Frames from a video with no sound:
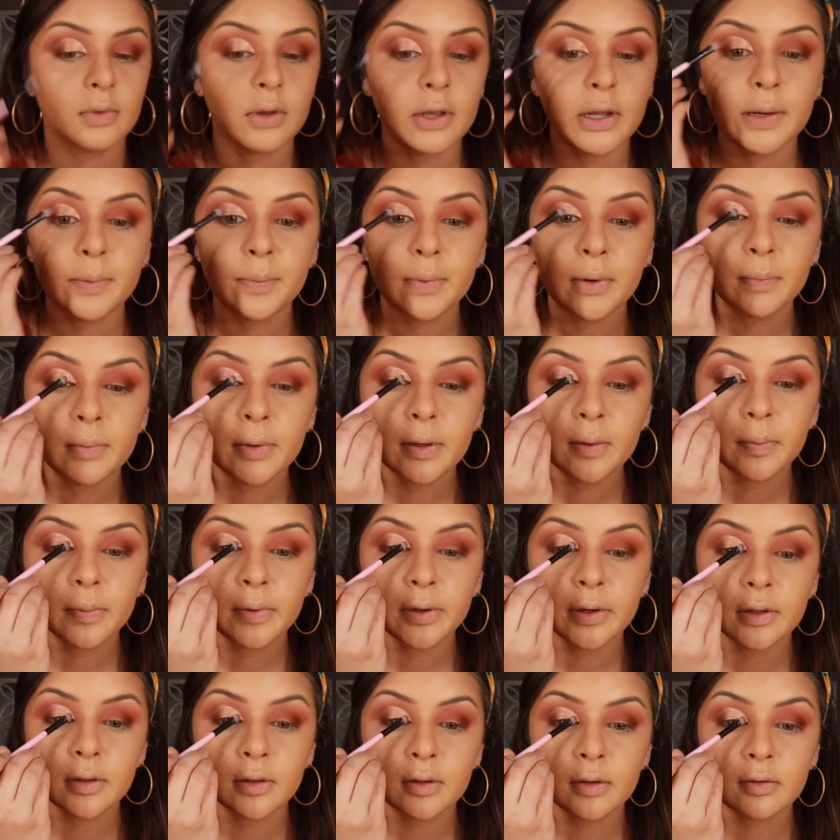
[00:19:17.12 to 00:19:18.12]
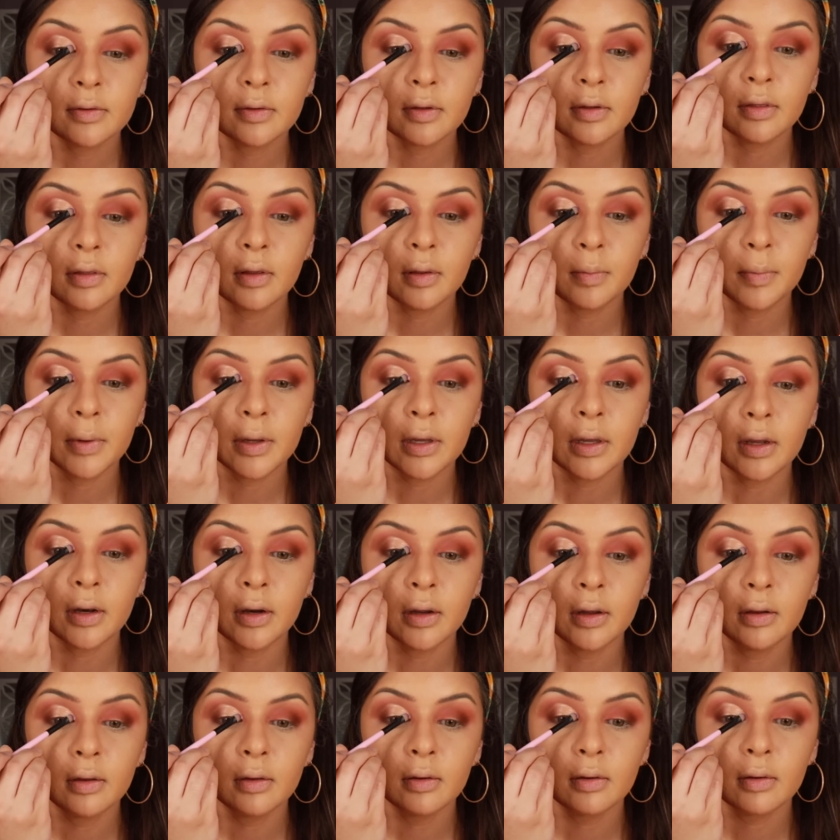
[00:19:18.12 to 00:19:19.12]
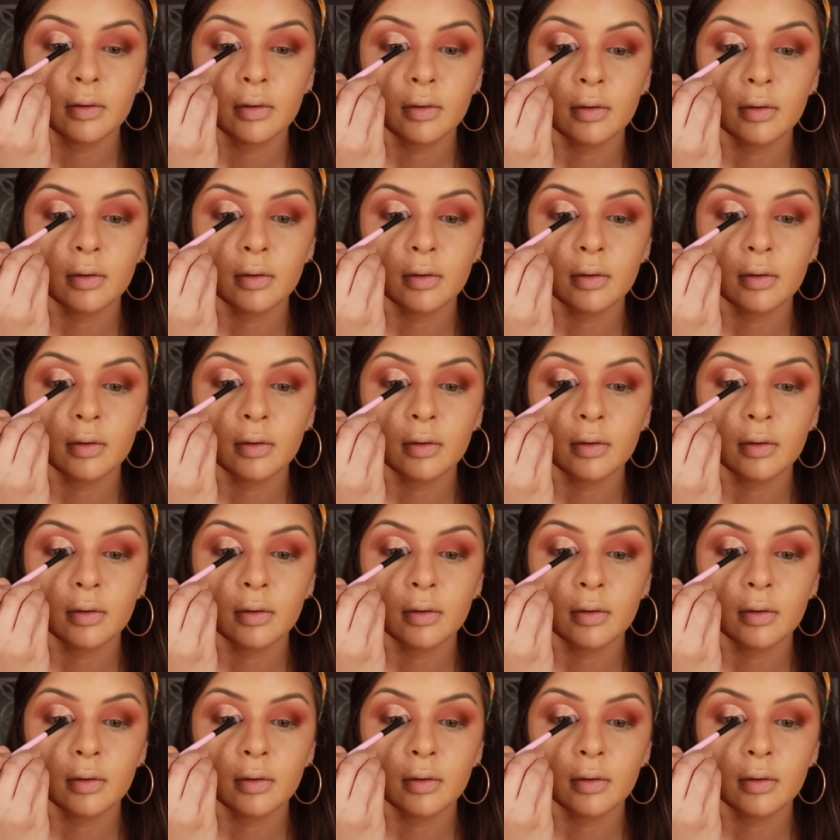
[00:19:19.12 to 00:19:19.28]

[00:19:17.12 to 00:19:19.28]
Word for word: And I'm going to be applying this in the beginning.